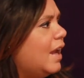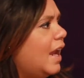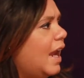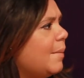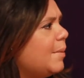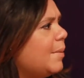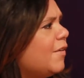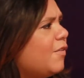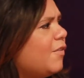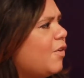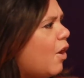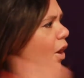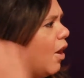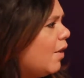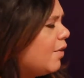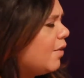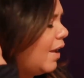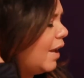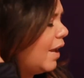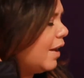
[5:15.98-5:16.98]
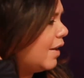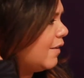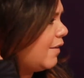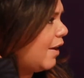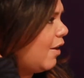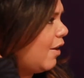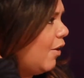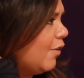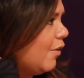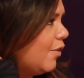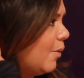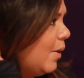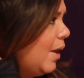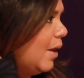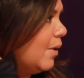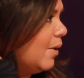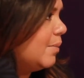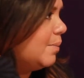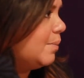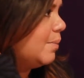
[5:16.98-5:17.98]
I mean, I've called, because I called
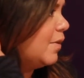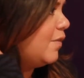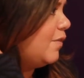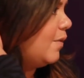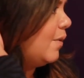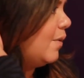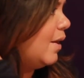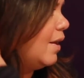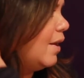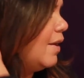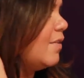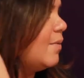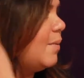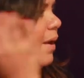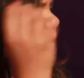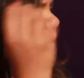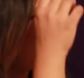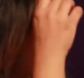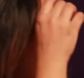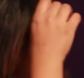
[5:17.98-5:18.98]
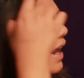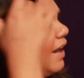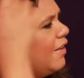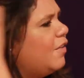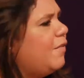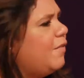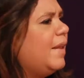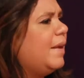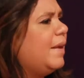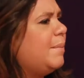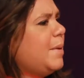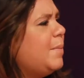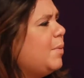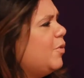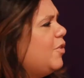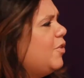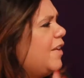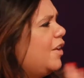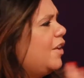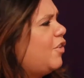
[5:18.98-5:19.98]
around before as well, and it's felt like
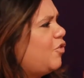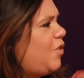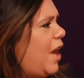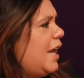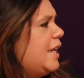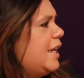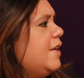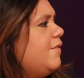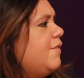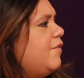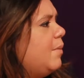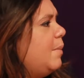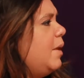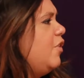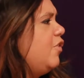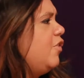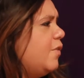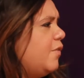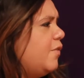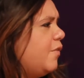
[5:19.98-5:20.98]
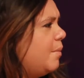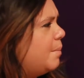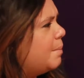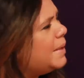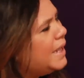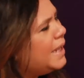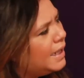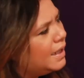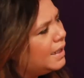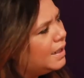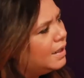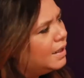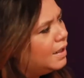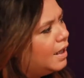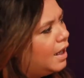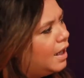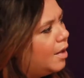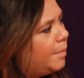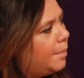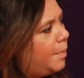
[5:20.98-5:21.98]
people just extracting information from me,
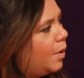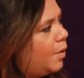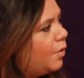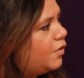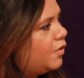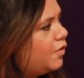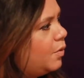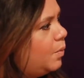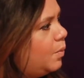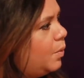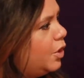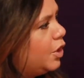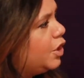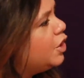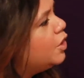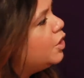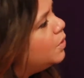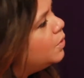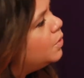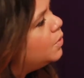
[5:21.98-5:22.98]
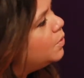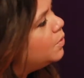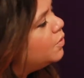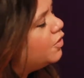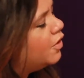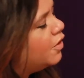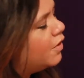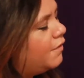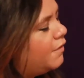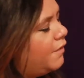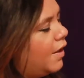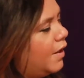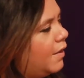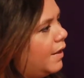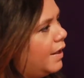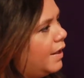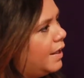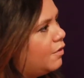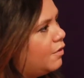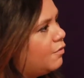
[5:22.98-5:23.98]
opposed to, well, you just felt
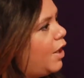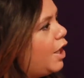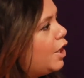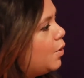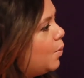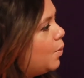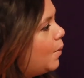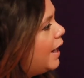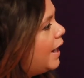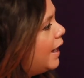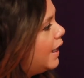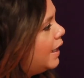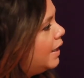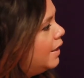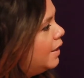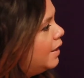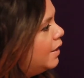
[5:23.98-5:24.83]
like right away,